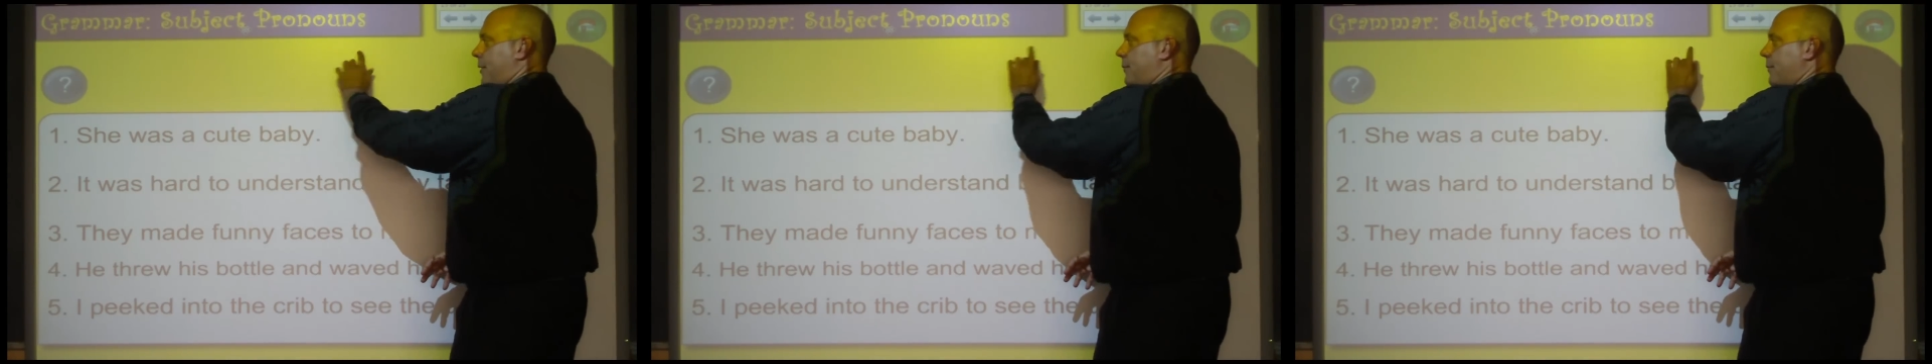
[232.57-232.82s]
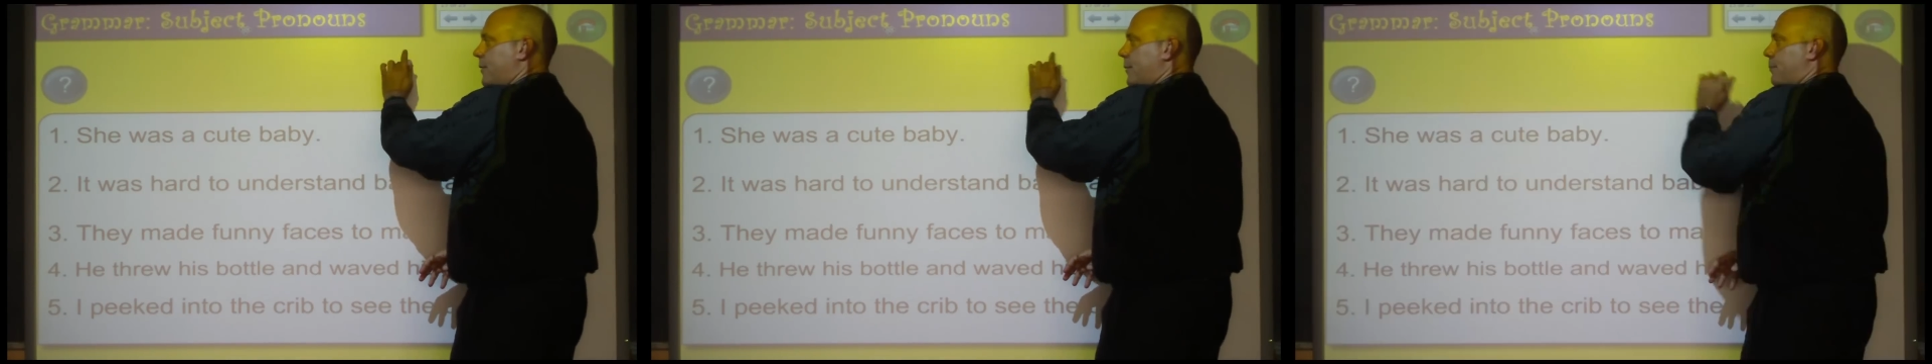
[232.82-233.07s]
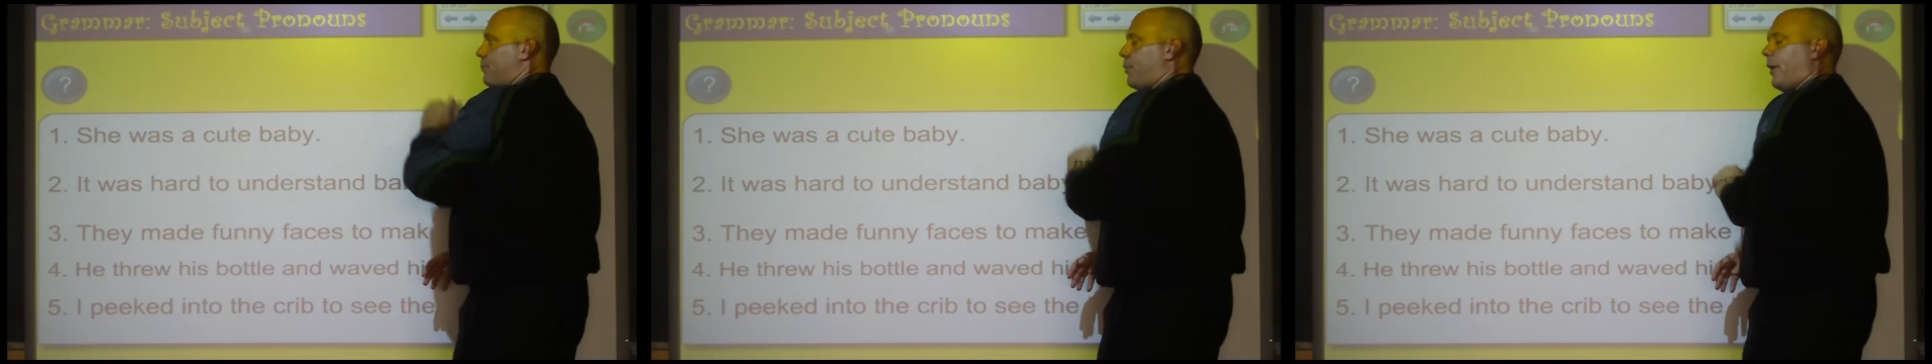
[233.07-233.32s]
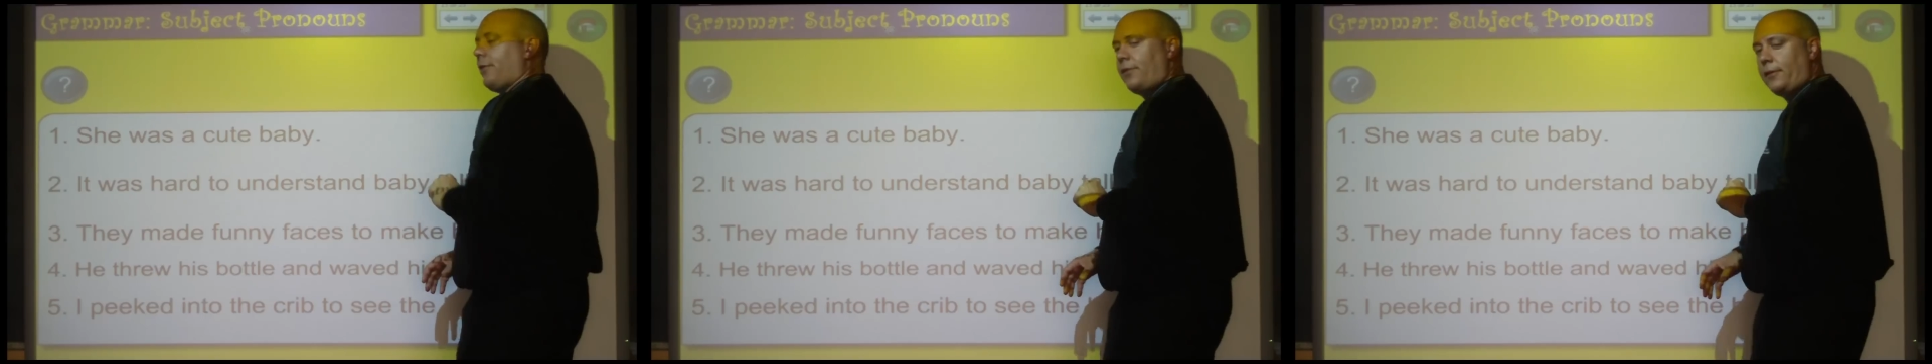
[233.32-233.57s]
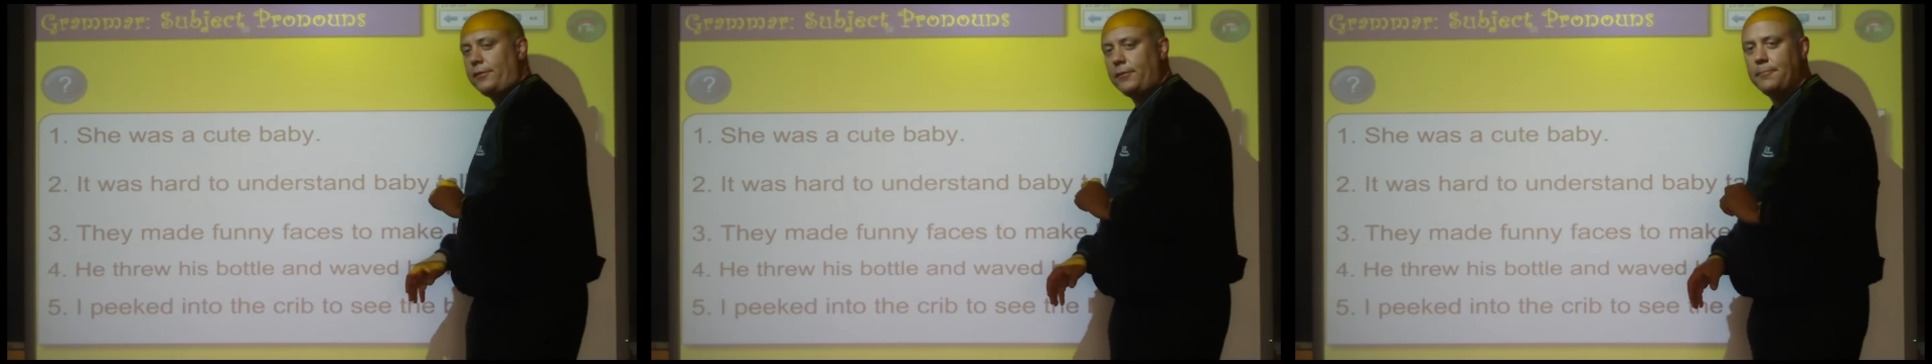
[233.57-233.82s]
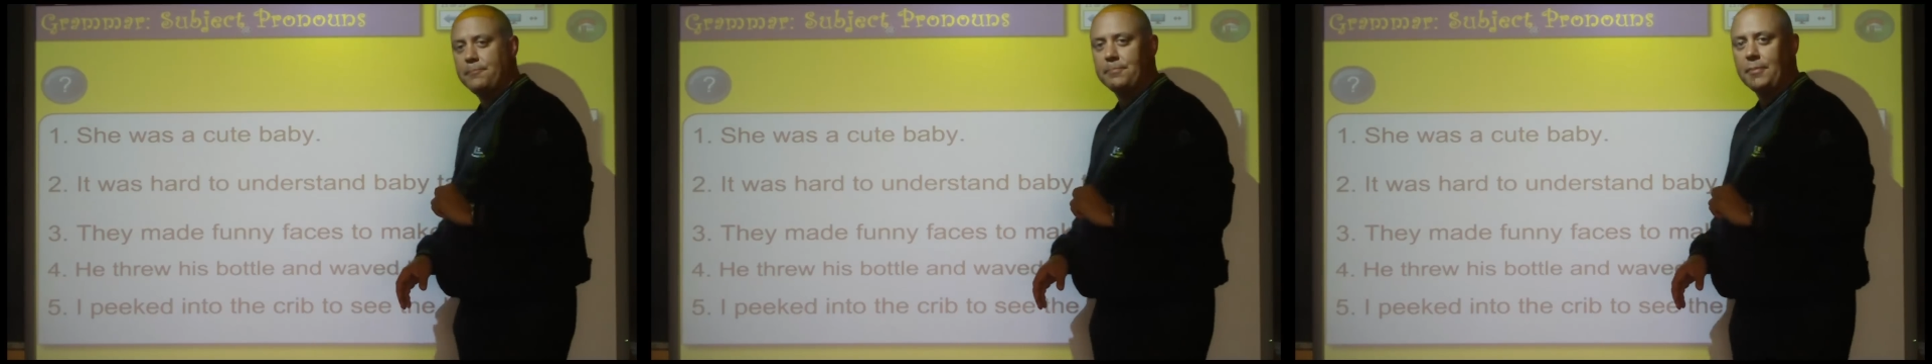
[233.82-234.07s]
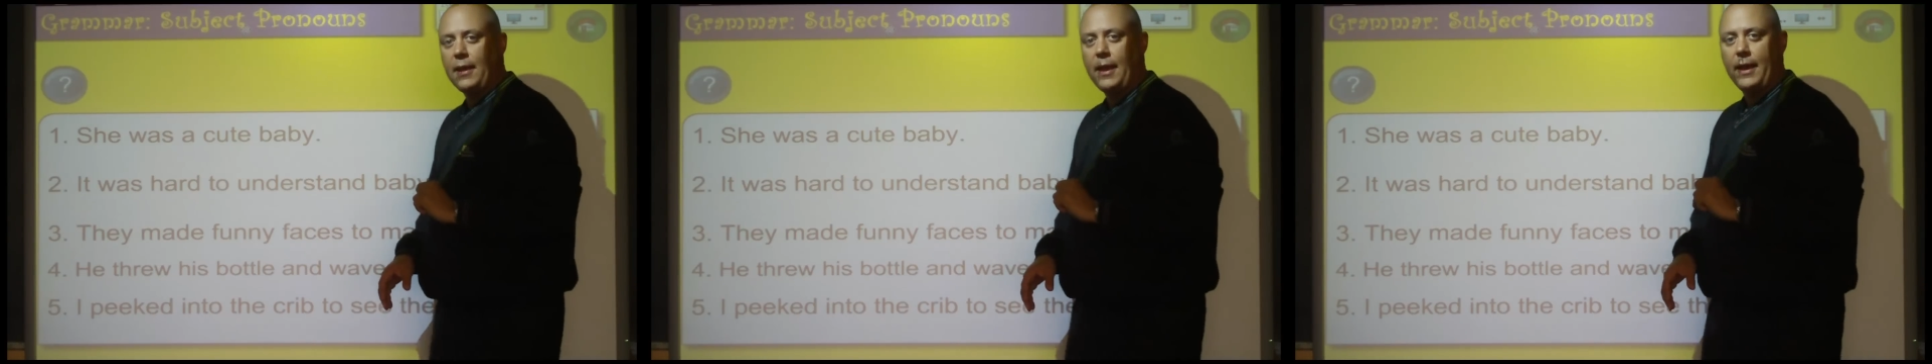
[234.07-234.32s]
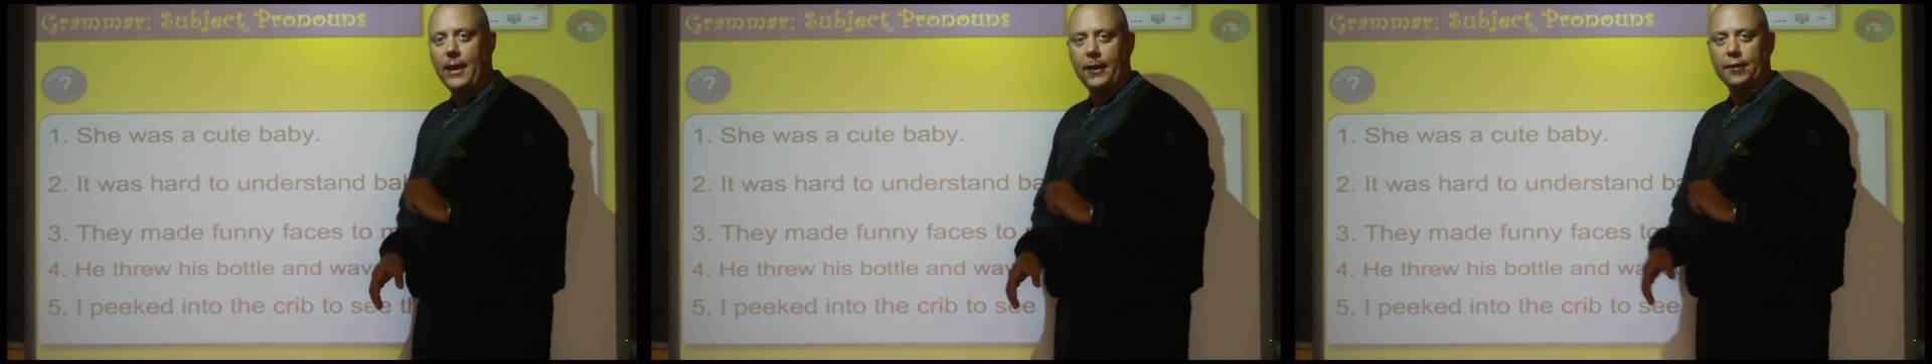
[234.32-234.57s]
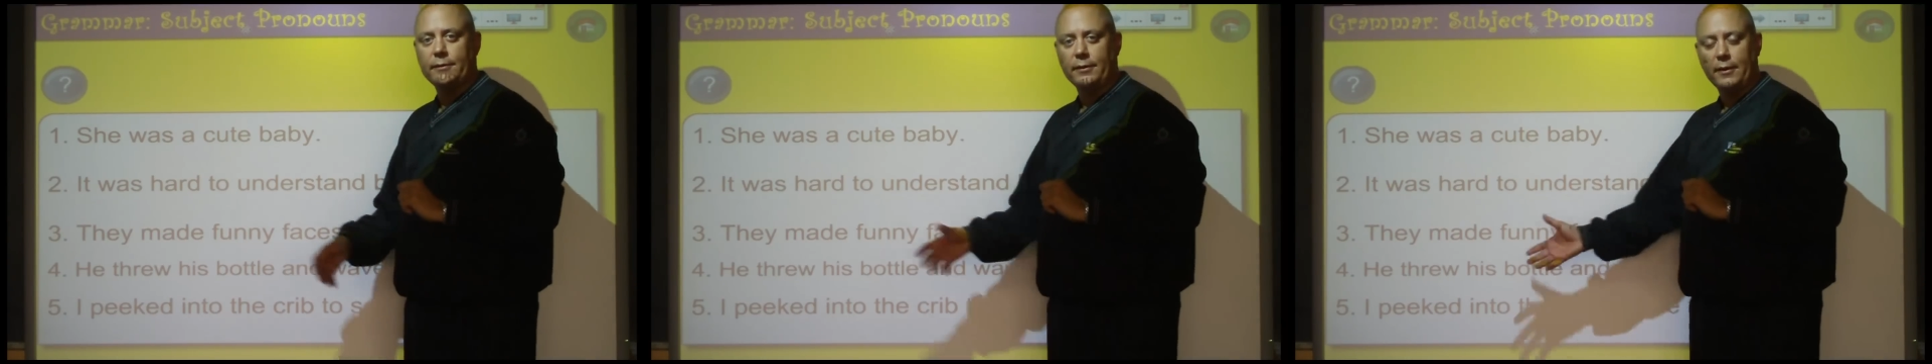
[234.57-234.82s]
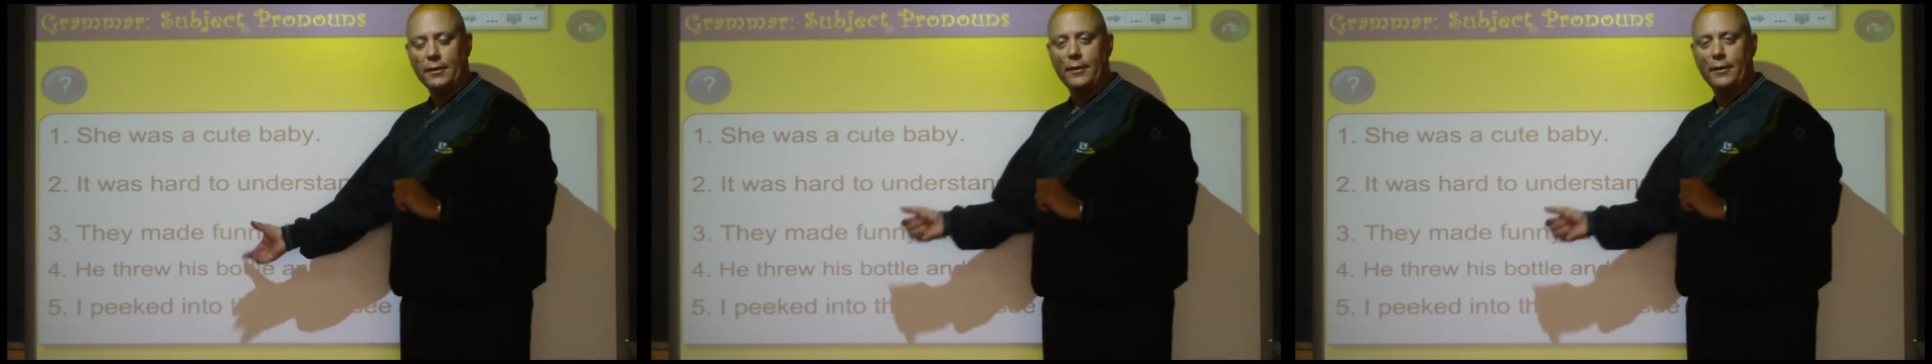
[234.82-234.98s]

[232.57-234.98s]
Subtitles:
here, press it, and